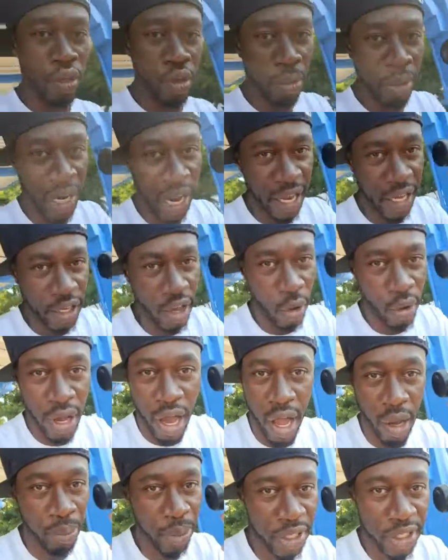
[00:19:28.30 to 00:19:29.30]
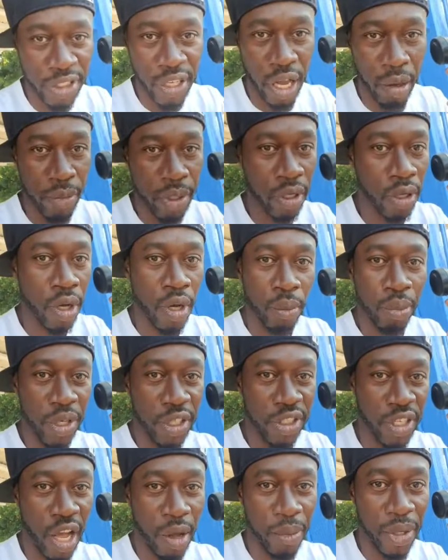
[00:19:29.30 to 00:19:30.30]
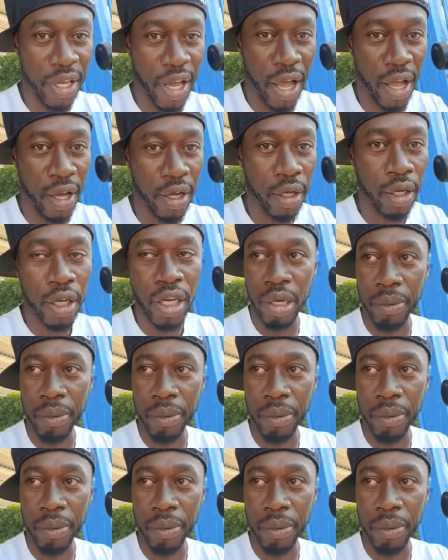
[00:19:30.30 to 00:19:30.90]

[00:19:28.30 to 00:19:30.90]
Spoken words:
You be like, yo, God, please help me, God.